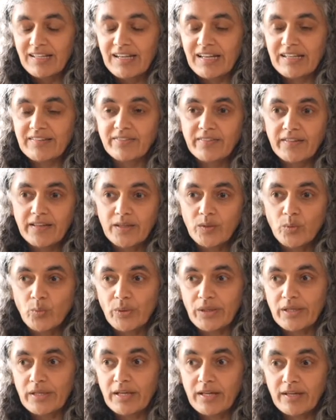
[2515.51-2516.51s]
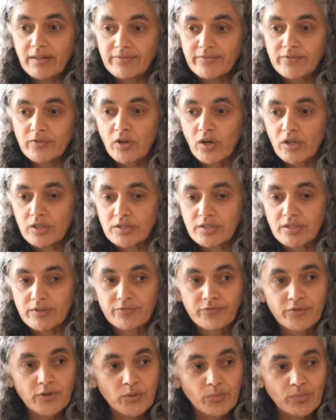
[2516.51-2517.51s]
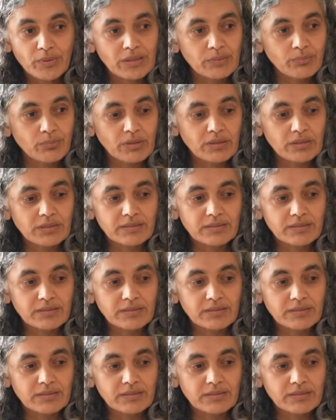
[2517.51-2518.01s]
and then we have got a few people